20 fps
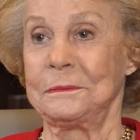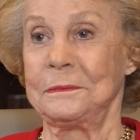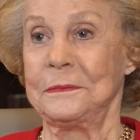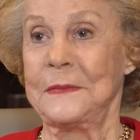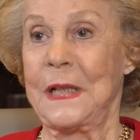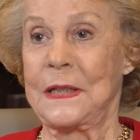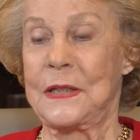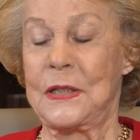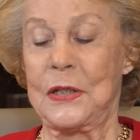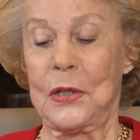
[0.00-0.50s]

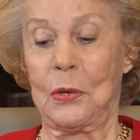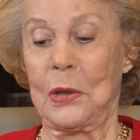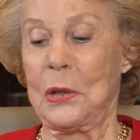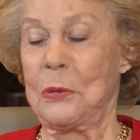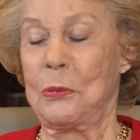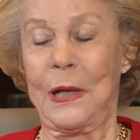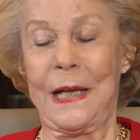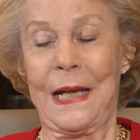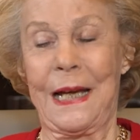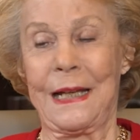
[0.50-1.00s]
That's the only
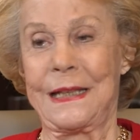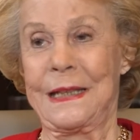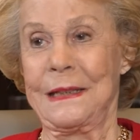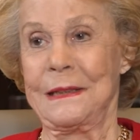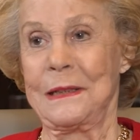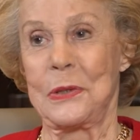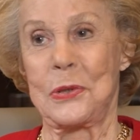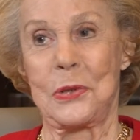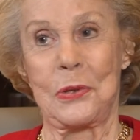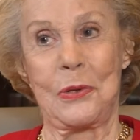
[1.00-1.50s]
way I can
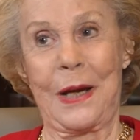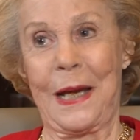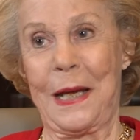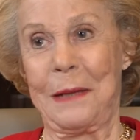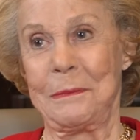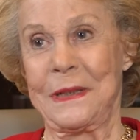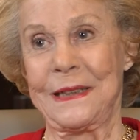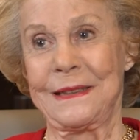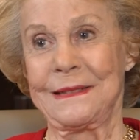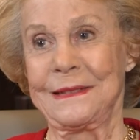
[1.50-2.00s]

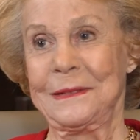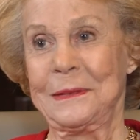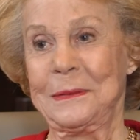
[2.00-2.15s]
describe it.